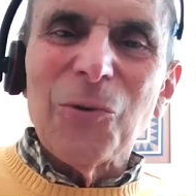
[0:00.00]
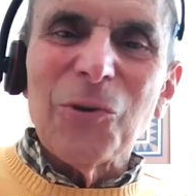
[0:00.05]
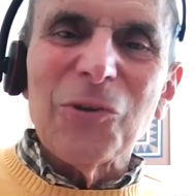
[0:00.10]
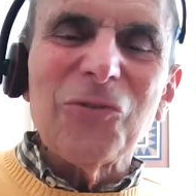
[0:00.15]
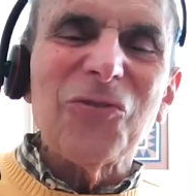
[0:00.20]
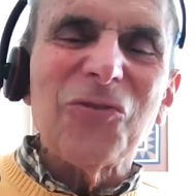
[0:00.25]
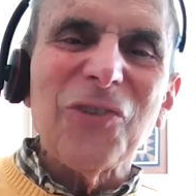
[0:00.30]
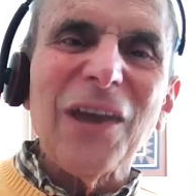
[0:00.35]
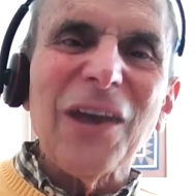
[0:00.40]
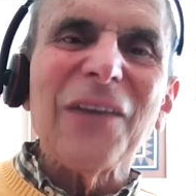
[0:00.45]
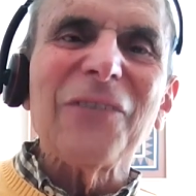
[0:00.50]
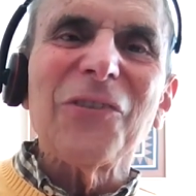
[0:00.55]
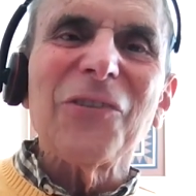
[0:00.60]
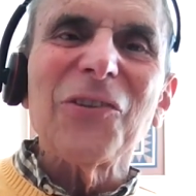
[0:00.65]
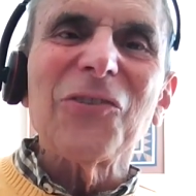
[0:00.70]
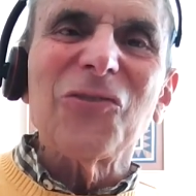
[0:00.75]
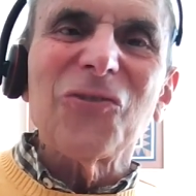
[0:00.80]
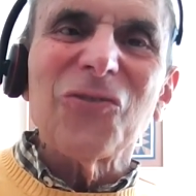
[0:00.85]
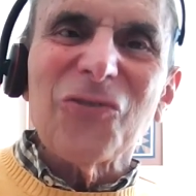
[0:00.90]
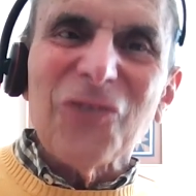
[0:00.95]
which said
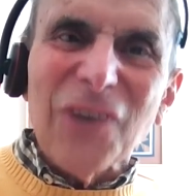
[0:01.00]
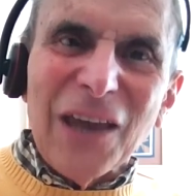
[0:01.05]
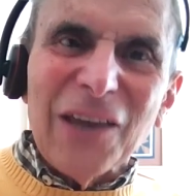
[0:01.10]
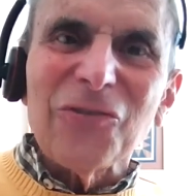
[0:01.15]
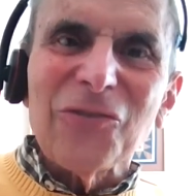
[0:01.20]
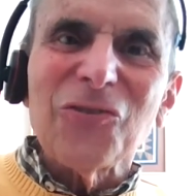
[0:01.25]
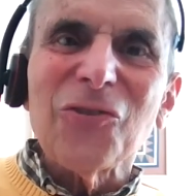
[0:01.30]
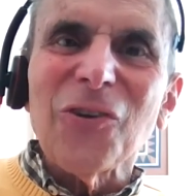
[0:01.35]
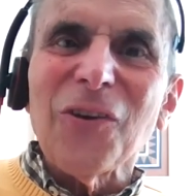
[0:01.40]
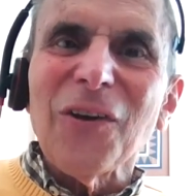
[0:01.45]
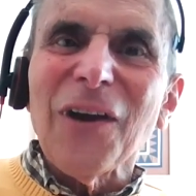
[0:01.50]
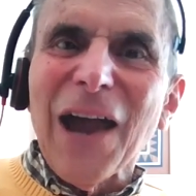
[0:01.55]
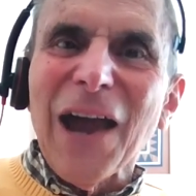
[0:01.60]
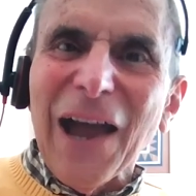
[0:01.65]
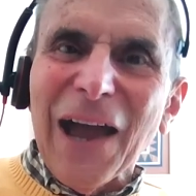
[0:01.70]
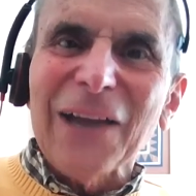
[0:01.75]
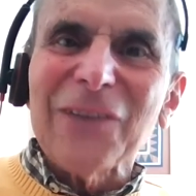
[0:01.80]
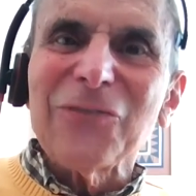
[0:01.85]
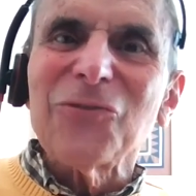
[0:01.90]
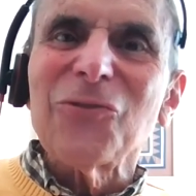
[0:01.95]
the censor
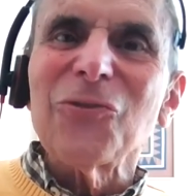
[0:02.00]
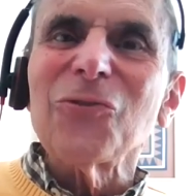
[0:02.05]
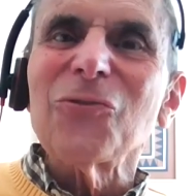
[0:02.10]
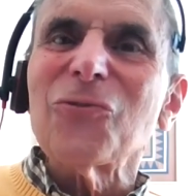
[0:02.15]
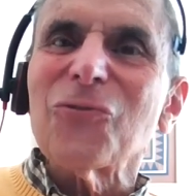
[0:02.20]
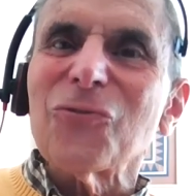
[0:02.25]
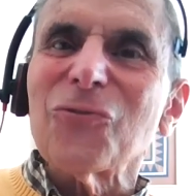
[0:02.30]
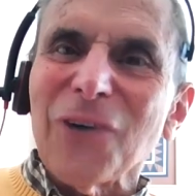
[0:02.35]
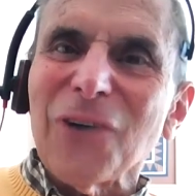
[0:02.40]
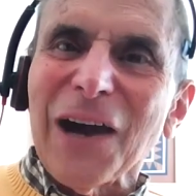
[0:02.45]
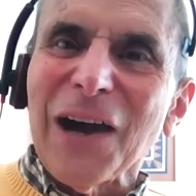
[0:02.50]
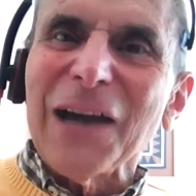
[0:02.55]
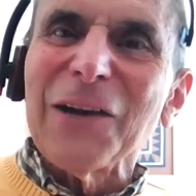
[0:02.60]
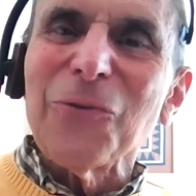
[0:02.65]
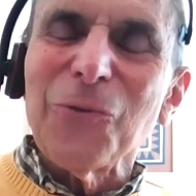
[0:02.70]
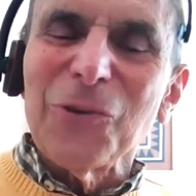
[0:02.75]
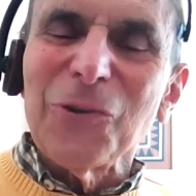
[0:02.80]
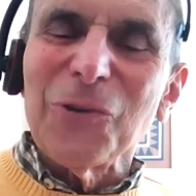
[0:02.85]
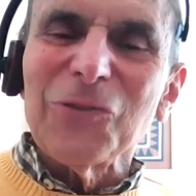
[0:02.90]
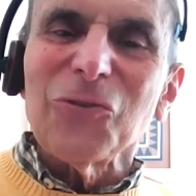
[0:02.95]
had to try
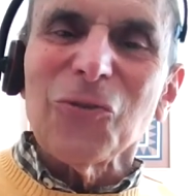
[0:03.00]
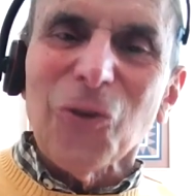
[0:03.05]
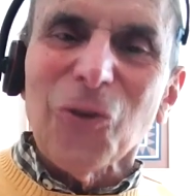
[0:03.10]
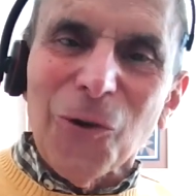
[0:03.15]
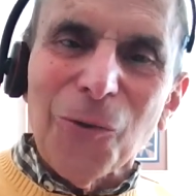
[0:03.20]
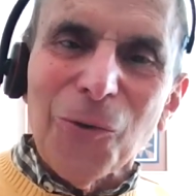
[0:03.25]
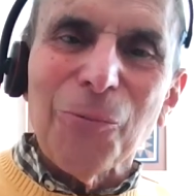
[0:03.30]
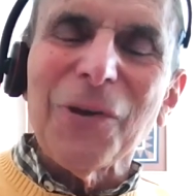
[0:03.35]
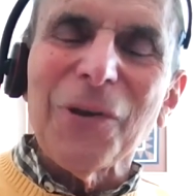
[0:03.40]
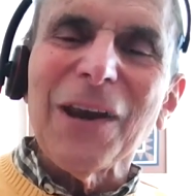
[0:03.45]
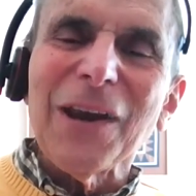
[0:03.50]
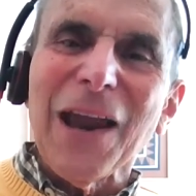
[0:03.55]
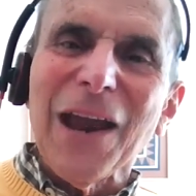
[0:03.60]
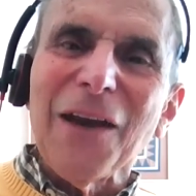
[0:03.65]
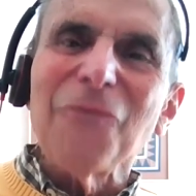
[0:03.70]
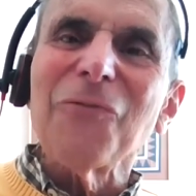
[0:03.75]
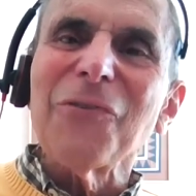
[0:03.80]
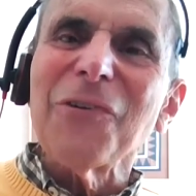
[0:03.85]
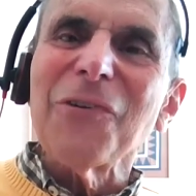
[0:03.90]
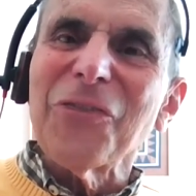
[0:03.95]
to interpret
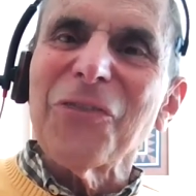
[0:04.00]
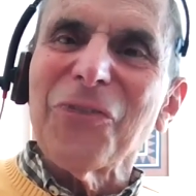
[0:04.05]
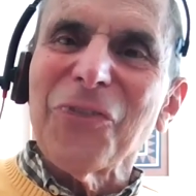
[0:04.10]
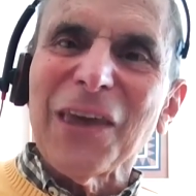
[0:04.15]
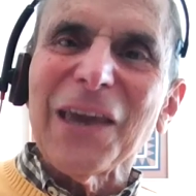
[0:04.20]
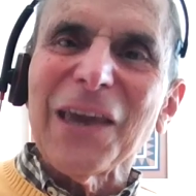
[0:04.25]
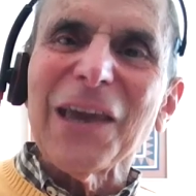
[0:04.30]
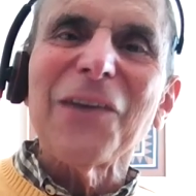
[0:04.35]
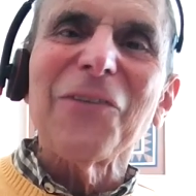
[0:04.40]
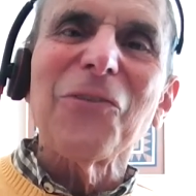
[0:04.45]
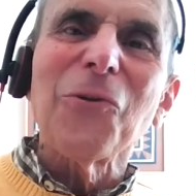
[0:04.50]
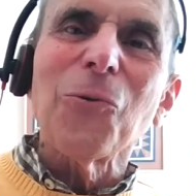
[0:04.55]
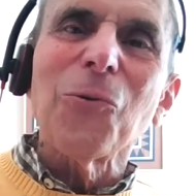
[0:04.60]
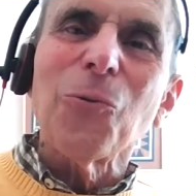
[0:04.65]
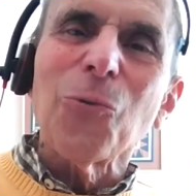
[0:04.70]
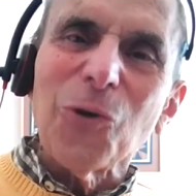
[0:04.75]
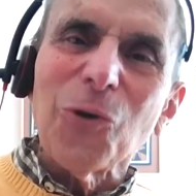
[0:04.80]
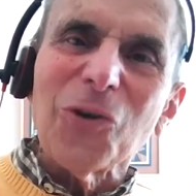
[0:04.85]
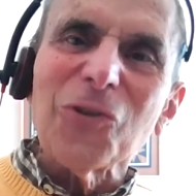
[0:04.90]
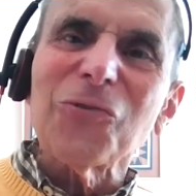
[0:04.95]
everything in the
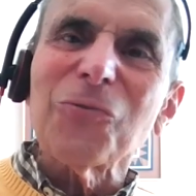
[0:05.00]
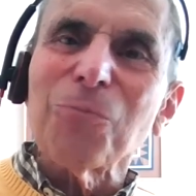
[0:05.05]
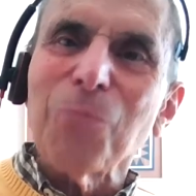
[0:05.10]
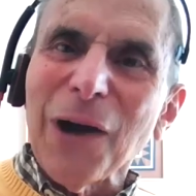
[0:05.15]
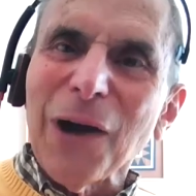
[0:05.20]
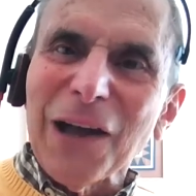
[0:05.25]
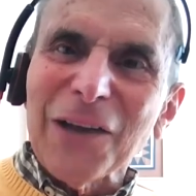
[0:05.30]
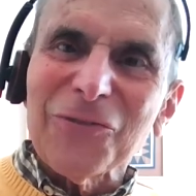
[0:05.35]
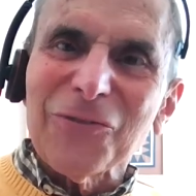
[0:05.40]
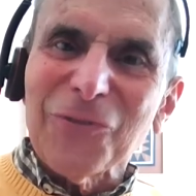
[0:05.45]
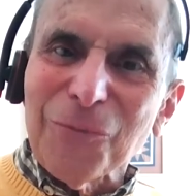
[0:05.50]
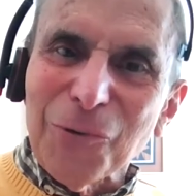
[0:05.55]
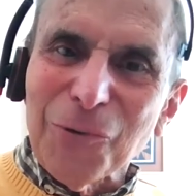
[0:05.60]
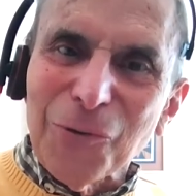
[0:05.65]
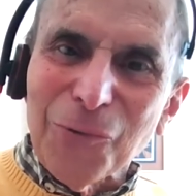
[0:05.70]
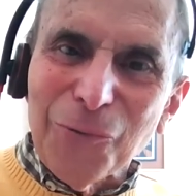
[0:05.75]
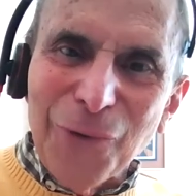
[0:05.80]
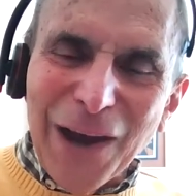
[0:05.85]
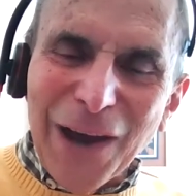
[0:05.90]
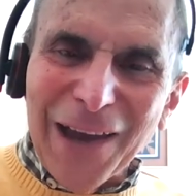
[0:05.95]
worst
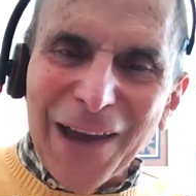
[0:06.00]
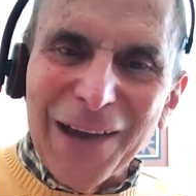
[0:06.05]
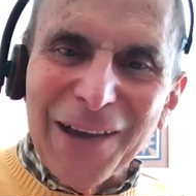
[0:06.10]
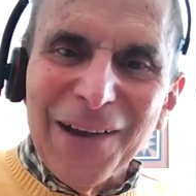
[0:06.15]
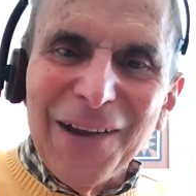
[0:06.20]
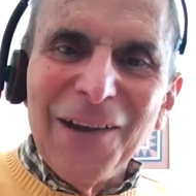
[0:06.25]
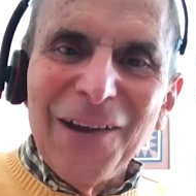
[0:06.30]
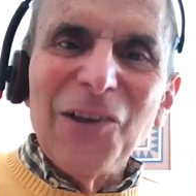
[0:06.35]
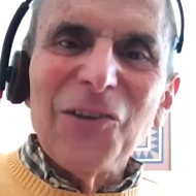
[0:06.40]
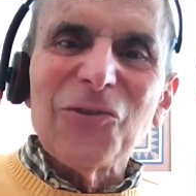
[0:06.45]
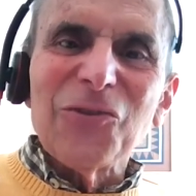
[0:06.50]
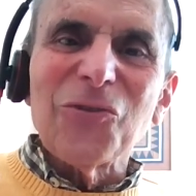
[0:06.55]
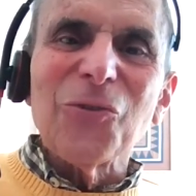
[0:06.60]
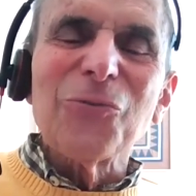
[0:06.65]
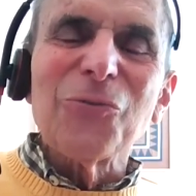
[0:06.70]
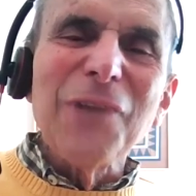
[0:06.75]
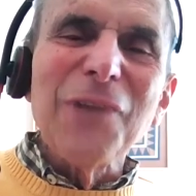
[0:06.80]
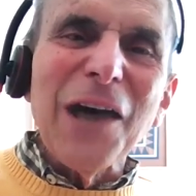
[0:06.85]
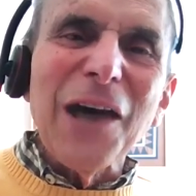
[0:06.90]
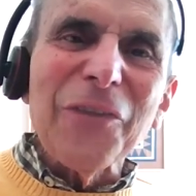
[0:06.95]
possible way so
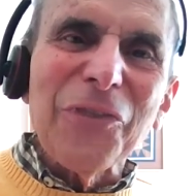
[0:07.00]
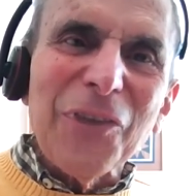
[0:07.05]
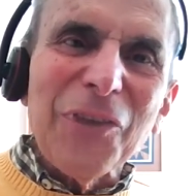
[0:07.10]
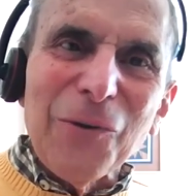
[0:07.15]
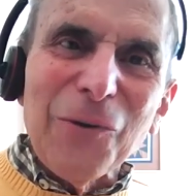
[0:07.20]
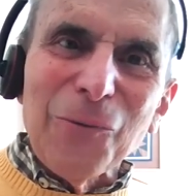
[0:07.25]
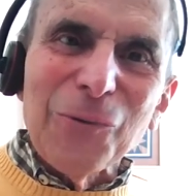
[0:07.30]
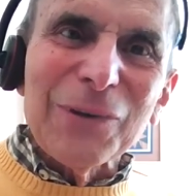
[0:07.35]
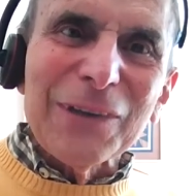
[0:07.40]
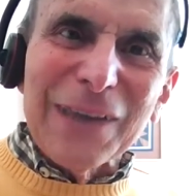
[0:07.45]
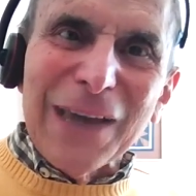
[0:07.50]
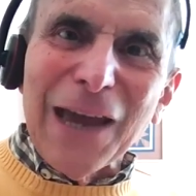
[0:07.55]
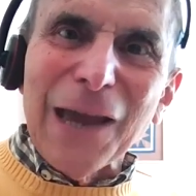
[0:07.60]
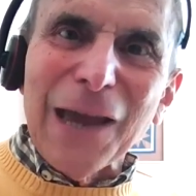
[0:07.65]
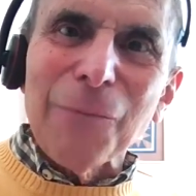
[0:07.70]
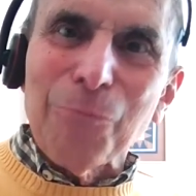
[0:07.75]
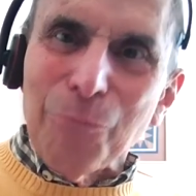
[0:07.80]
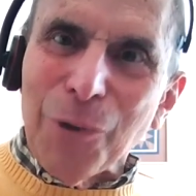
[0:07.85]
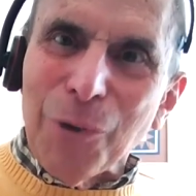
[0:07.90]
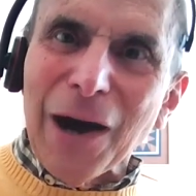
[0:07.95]
nothing would
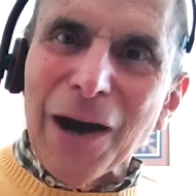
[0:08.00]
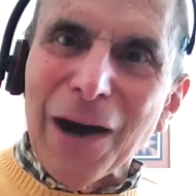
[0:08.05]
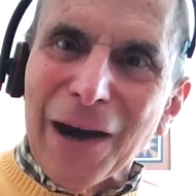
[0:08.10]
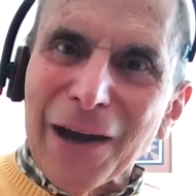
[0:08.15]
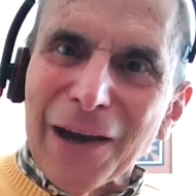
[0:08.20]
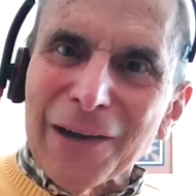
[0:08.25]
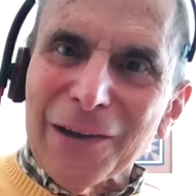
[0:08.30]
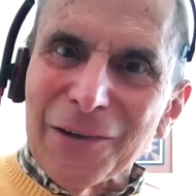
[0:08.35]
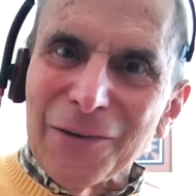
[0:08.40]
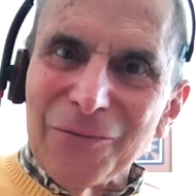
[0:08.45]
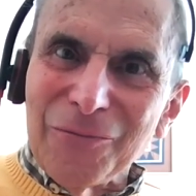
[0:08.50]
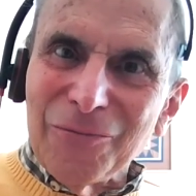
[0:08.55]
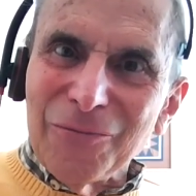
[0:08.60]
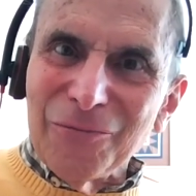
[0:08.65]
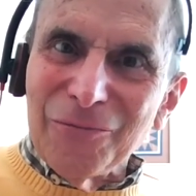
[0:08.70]
get by.